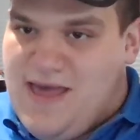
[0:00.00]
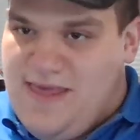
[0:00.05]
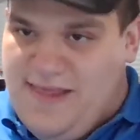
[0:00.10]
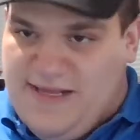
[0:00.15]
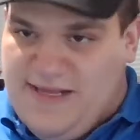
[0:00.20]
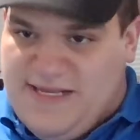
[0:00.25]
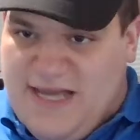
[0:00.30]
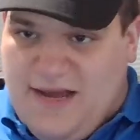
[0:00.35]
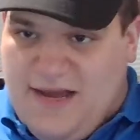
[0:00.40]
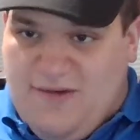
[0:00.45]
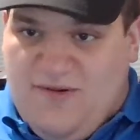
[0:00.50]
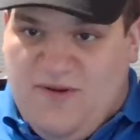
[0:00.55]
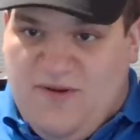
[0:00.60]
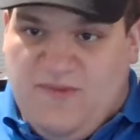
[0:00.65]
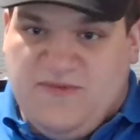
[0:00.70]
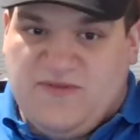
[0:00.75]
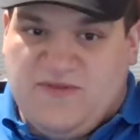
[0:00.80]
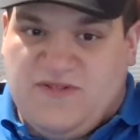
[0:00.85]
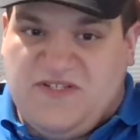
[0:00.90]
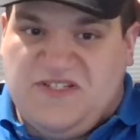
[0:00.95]
the second
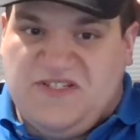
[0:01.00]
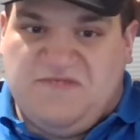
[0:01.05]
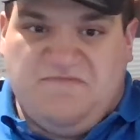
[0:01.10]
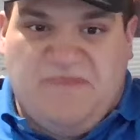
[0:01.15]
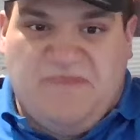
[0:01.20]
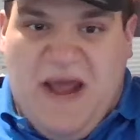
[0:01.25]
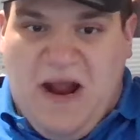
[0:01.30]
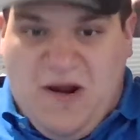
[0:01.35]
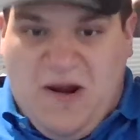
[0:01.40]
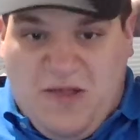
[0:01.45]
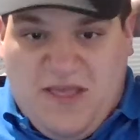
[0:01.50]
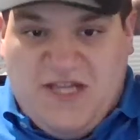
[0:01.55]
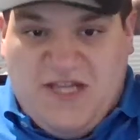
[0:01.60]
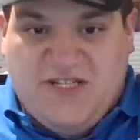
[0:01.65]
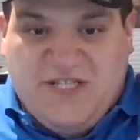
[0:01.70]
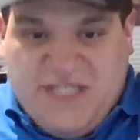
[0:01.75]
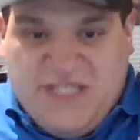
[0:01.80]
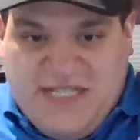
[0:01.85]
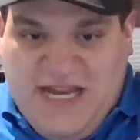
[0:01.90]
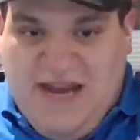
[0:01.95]
one was
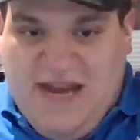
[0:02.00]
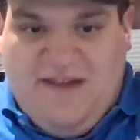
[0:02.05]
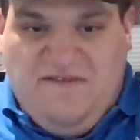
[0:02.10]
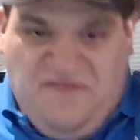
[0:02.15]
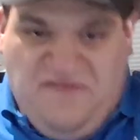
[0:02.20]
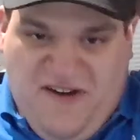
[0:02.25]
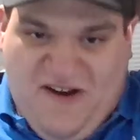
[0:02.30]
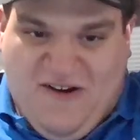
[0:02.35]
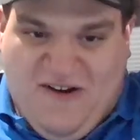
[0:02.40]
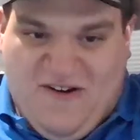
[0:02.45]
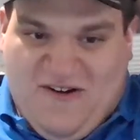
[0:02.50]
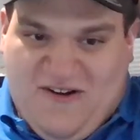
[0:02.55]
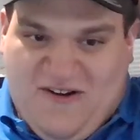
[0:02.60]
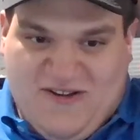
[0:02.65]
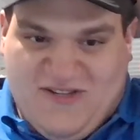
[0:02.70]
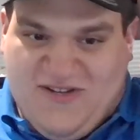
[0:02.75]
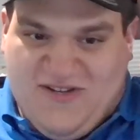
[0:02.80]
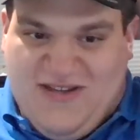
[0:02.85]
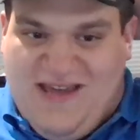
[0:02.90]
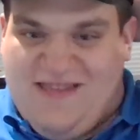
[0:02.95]
barely just Aid
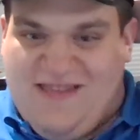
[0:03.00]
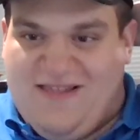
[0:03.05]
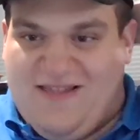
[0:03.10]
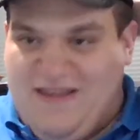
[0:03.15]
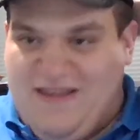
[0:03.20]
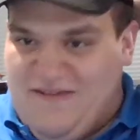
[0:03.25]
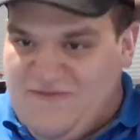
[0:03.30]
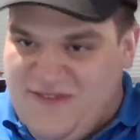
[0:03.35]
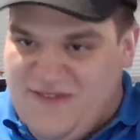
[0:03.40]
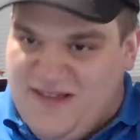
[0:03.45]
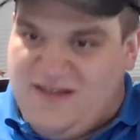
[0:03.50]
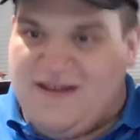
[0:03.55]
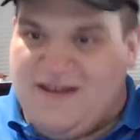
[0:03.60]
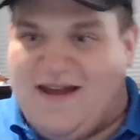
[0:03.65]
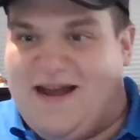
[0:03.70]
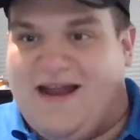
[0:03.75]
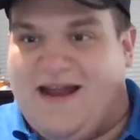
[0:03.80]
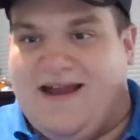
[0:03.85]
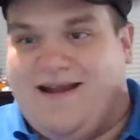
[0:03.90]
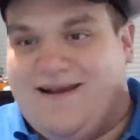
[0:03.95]
Farrell down the left field
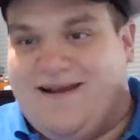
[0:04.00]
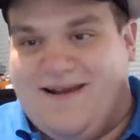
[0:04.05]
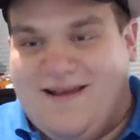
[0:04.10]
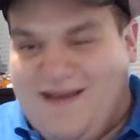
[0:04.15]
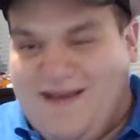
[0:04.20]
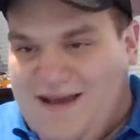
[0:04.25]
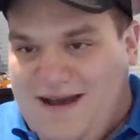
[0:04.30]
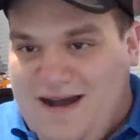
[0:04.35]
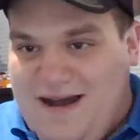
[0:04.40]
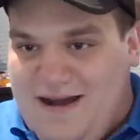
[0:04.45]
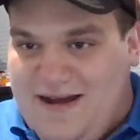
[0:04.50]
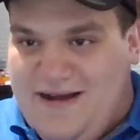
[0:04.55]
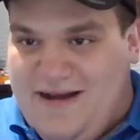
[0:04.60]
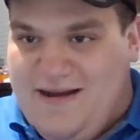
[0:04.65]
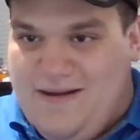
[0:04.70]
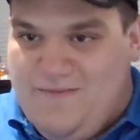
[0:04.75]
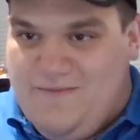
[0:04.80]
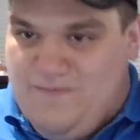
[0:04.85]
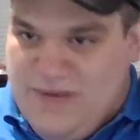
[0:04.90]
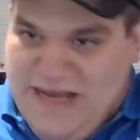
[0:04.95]
line.
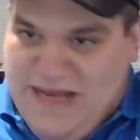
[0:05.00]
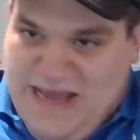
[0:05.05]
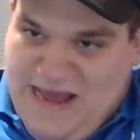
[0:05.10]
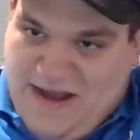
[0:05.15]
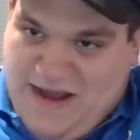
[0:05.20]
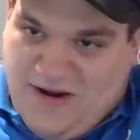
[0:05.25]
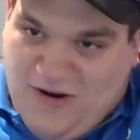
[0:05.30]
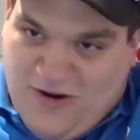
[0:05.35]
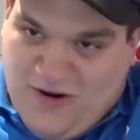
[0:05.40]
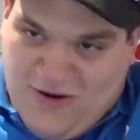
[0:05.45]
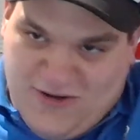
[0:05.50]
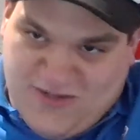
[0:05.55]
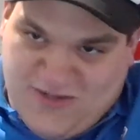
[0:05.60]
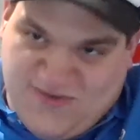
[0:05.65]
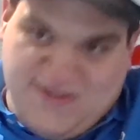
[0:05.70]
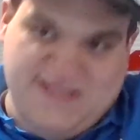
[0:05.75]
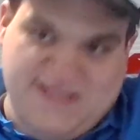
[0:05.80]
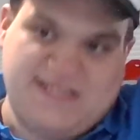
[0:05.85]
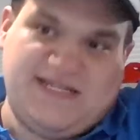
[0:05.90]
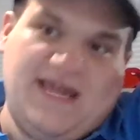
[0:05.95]
But yeah,
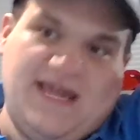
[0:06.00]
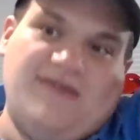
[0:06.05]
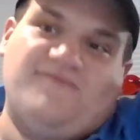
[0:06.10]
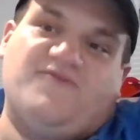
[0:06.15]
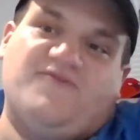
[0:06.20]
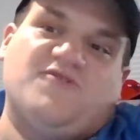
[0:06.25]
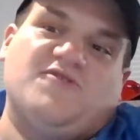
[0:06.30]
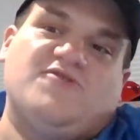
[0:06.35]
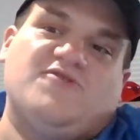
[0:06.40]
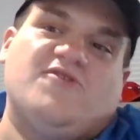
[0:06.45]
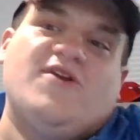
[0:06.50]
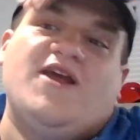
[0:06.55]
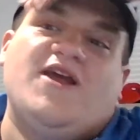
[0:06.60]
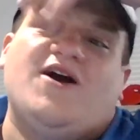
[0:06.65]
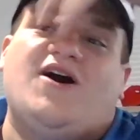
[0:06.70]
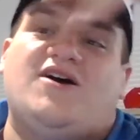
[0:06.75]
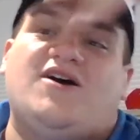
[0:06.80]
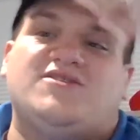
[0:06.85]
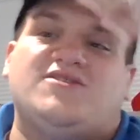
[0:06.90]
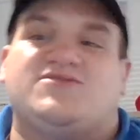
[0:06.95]
Cardinals win this game
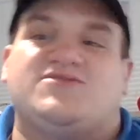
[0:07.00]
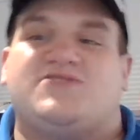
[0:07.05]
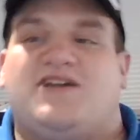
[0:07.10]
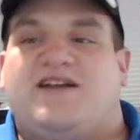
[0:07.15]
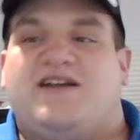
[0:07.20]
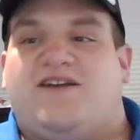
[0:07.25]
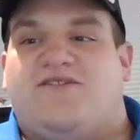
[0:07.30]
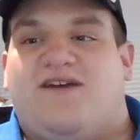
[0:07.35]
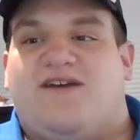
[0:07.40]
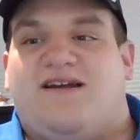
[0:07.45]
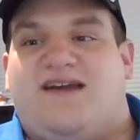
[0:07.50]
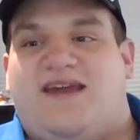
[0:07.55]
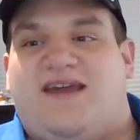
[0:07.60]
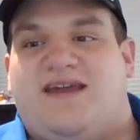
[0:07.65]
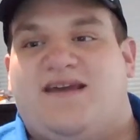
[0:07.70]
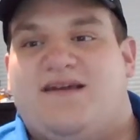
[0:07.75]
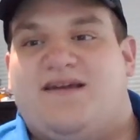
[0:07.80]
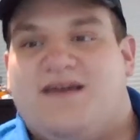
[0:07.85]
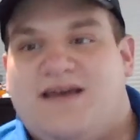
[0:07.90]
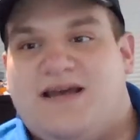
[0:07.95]
4-3. Also, Sonny
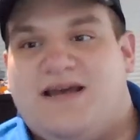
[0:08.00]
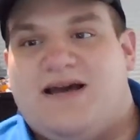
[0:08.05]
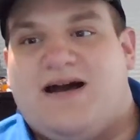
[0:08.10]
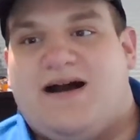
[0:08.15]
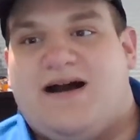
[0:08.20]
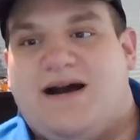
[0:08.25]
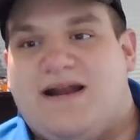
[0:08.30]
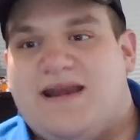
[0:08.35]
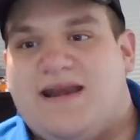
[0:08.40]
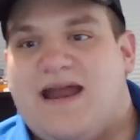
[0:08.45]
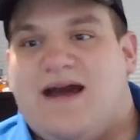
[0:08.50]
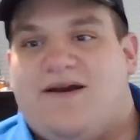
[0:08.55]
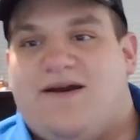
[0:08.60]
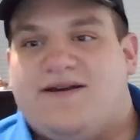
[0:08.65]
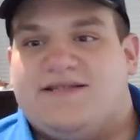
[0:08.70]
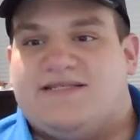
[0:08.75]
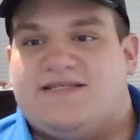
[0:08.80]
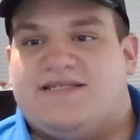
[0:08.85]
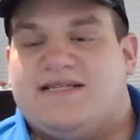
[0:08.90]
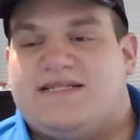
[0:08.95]
Gray
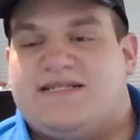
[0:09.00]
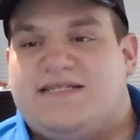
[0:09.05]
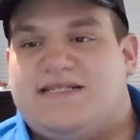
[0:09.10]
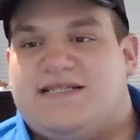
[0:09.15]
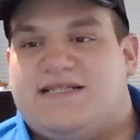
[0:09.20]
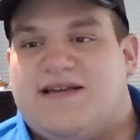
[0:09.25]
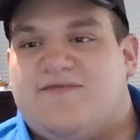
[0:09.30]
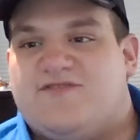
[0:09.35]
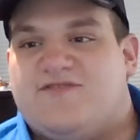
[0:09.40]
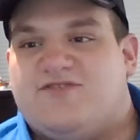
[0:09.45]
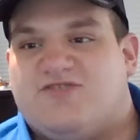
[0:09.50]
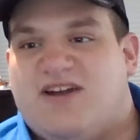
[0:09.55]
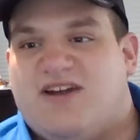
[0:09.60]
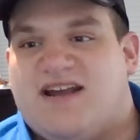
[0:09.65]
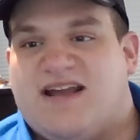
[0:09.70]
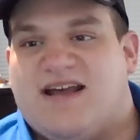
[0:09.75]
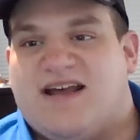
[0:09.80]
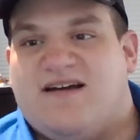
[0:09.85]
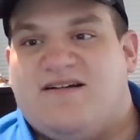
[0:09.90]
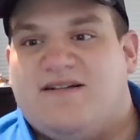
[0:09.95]
now has 67
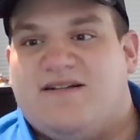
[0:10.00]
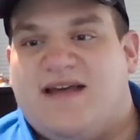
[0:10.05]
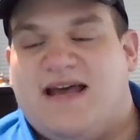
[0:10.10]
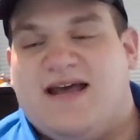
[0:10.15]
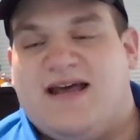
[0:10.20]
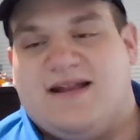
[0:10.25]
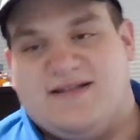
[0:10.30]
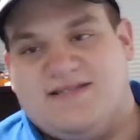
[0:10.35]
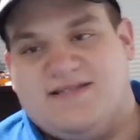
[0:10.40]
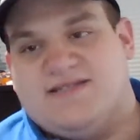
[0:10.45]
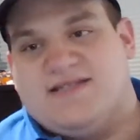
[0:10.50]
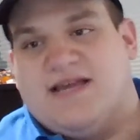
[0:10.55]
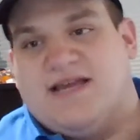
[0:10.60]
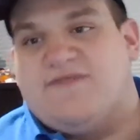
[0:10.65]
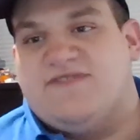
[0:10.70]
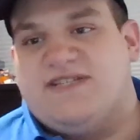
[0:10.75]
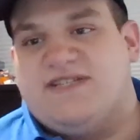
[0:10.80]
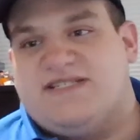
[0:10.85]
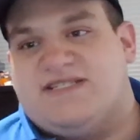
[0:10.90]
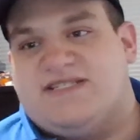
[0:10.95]
strikeouts, had
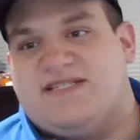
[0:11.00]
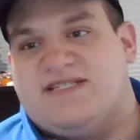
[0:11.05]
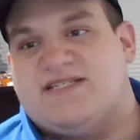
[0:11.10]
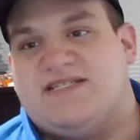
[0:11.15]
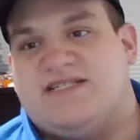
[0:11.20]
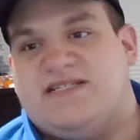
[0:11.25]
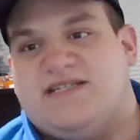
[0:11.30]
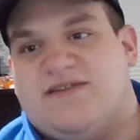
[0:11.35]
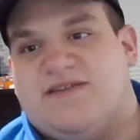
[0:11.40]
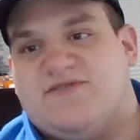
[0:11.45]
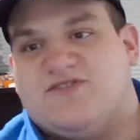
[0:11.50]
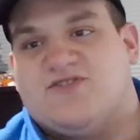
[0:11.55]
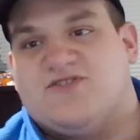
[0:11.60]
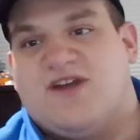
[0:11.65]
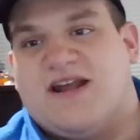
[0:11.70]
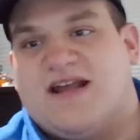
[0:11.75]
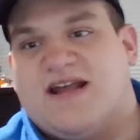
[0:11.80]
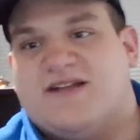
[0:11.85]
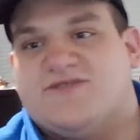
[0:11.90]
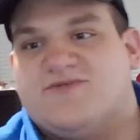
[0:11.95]
67
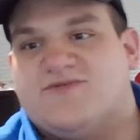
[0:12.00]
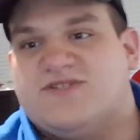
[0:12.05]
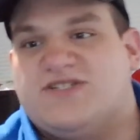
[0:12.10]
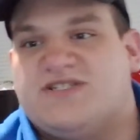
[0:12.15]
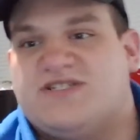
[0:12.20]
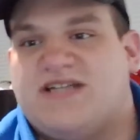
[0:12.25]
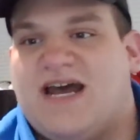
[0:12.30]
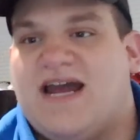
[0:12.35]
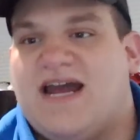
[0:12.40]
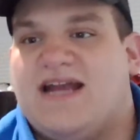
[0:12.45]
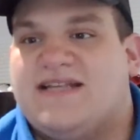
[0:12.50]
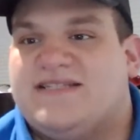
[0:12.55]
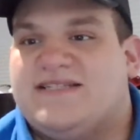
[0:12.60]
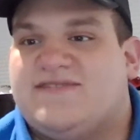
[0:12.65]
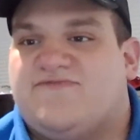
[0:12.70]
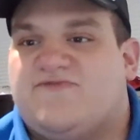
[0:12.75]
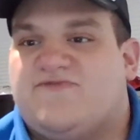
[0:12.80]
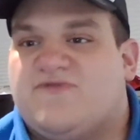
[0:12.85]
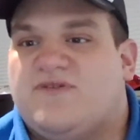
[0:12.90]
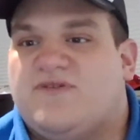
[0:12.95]
strikeouts, which is tied